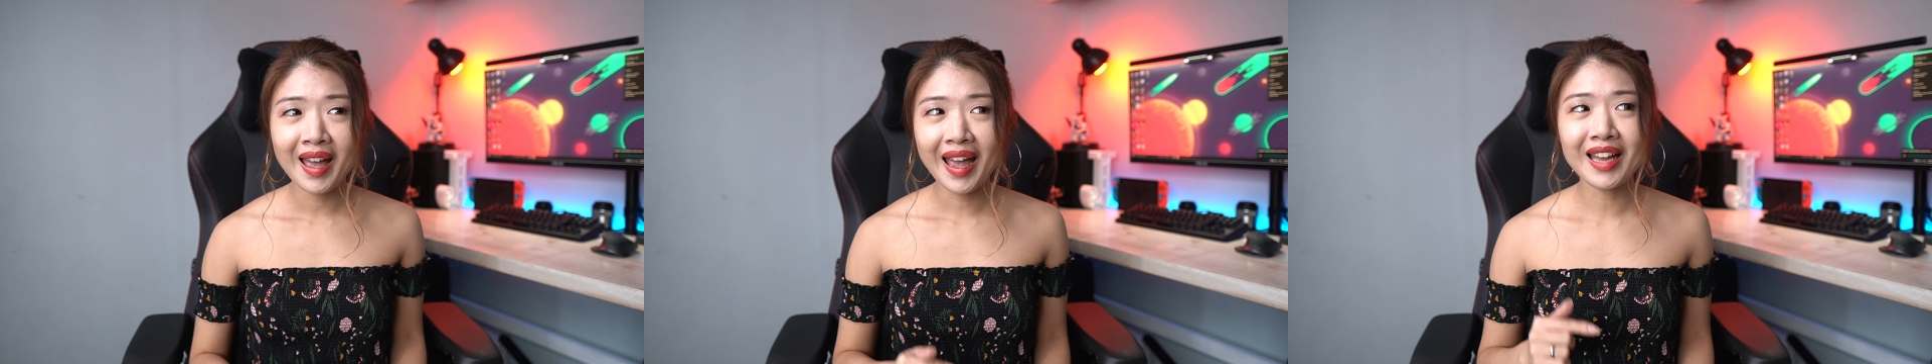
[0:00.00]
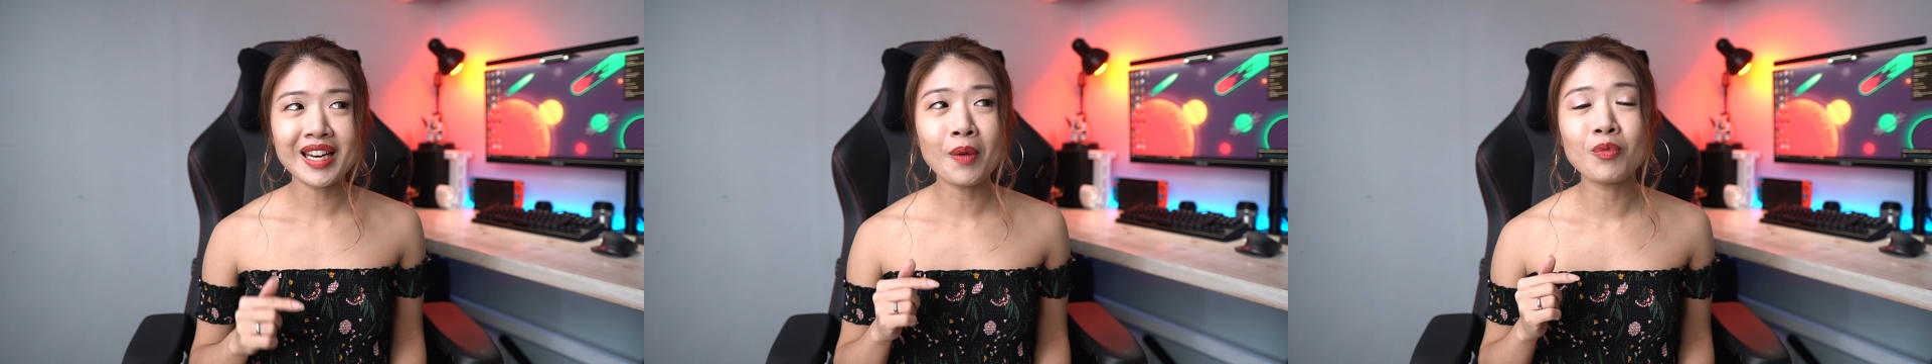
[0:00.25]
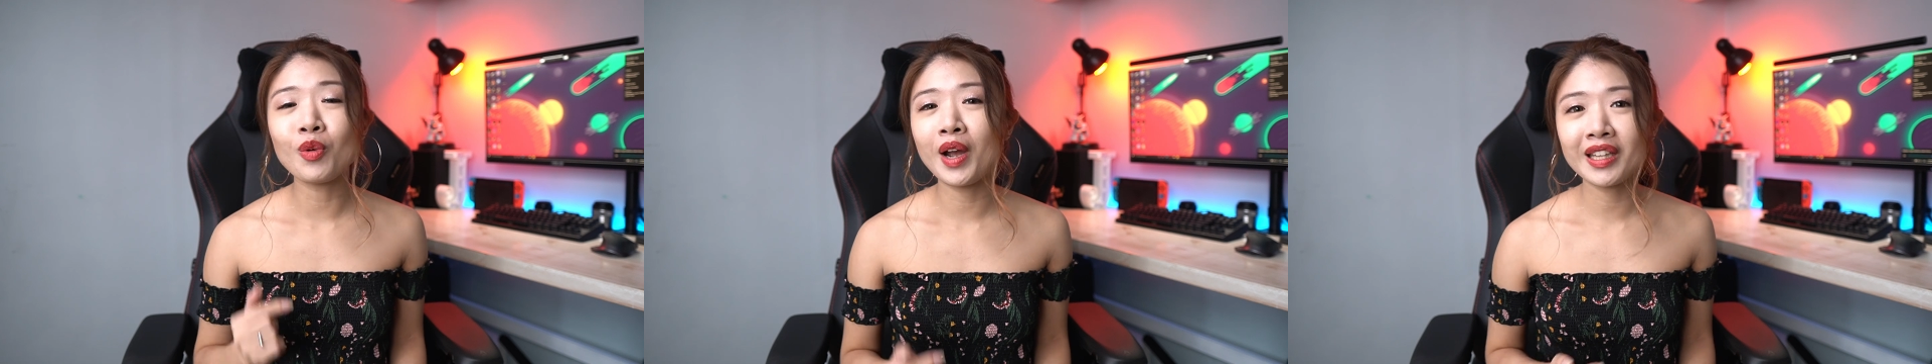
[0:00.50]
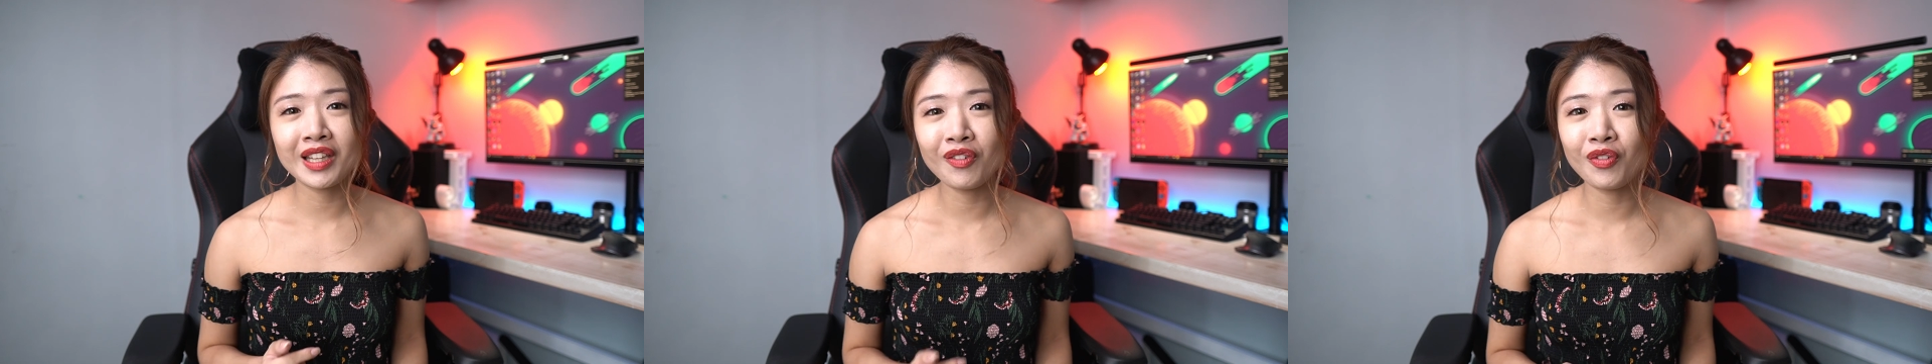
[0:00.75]
and I'm
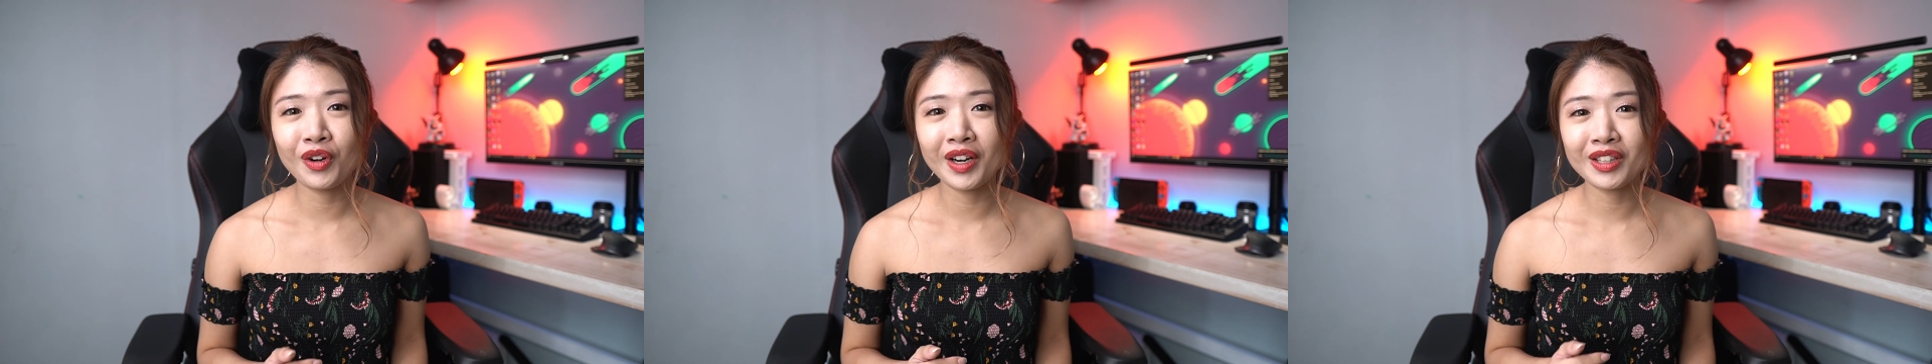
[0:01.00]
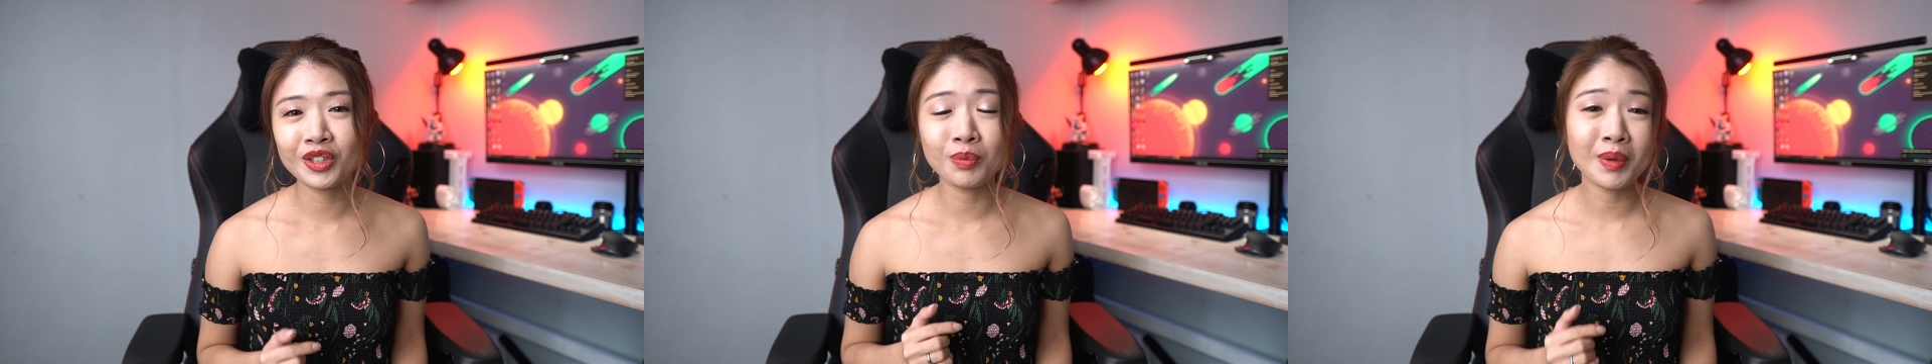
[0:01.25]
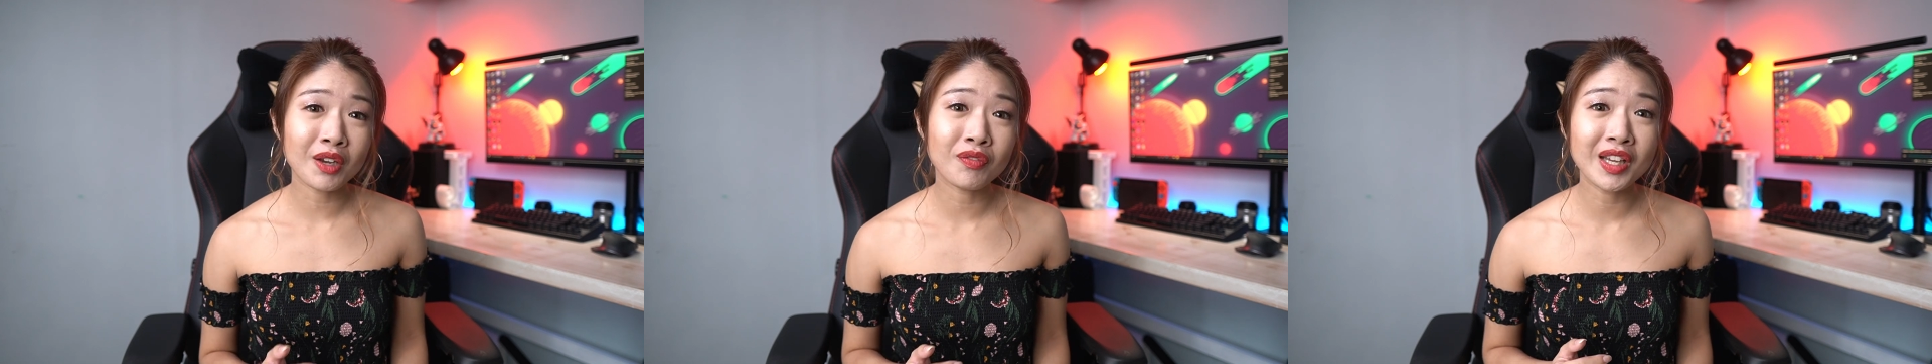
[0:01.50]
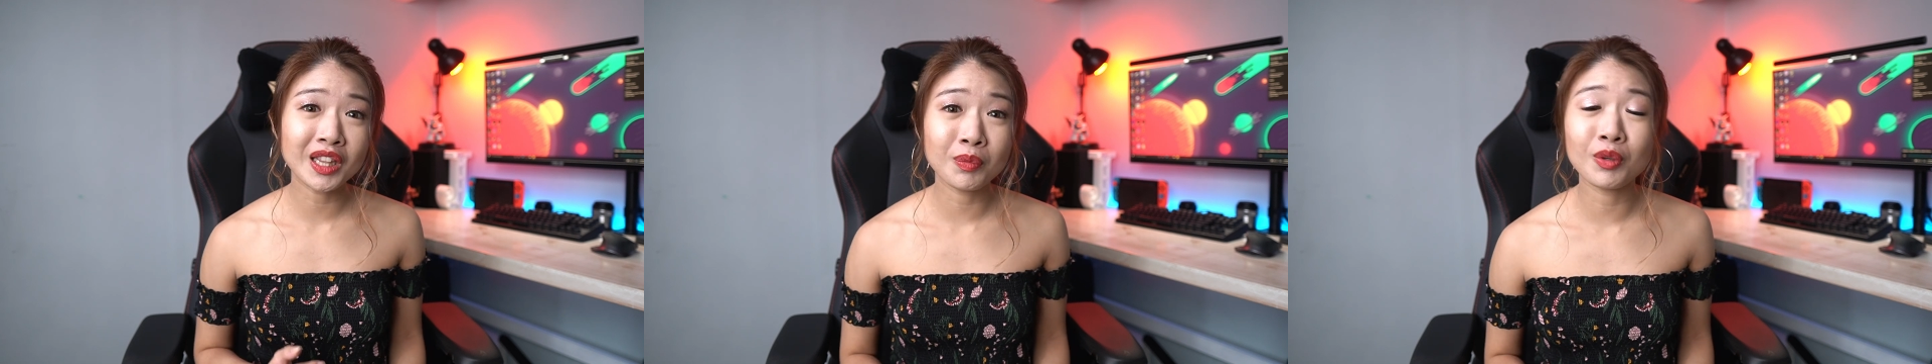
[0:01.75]
waiting for it to be
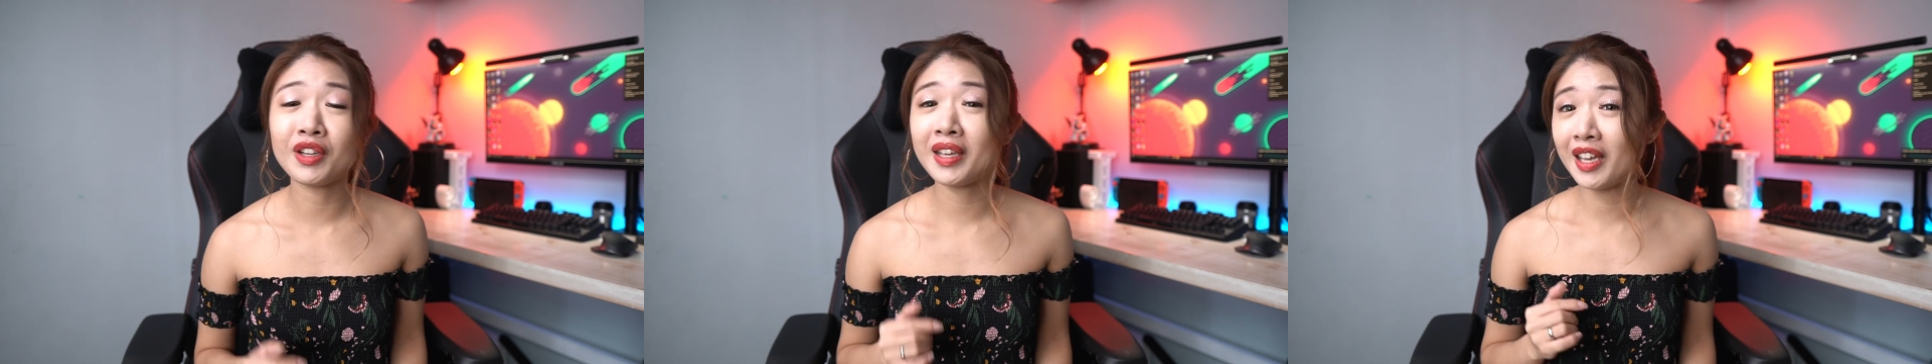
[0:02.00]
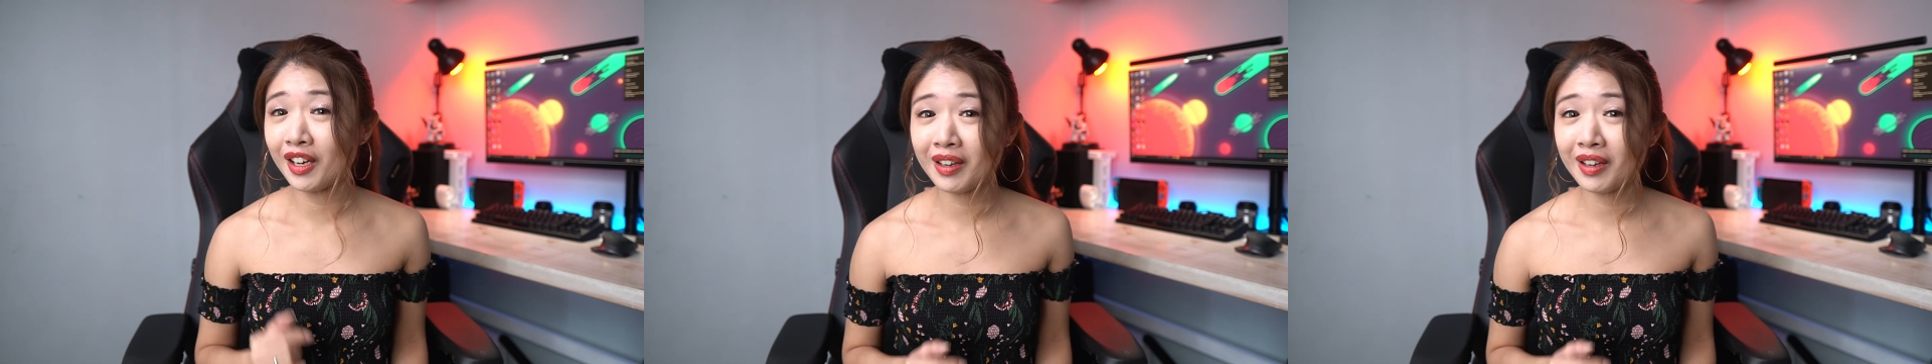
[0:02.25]
available here